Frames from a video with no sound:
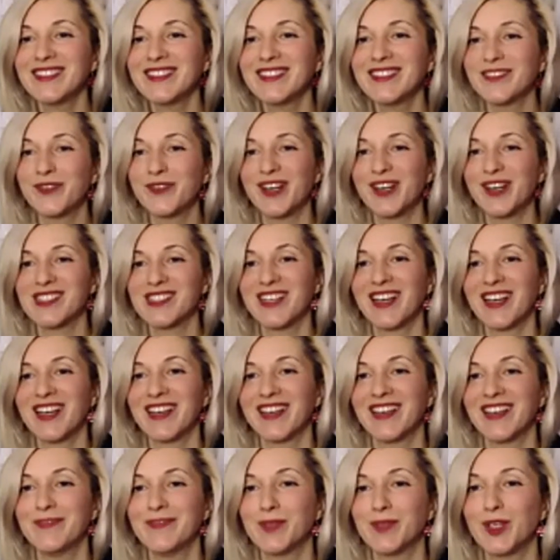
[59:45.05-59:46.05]
as far as
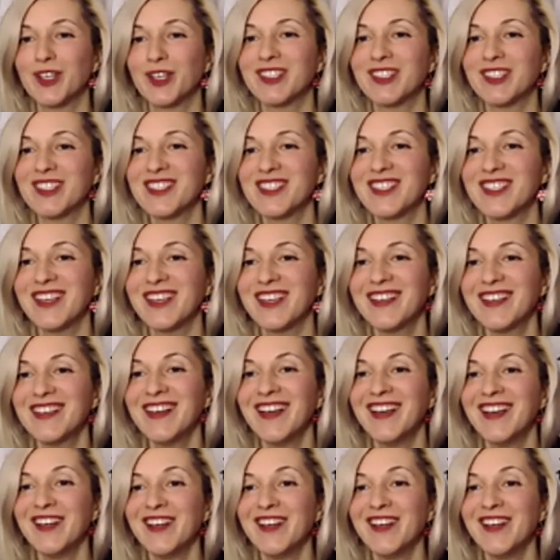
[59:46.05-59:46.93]
I'm noticing.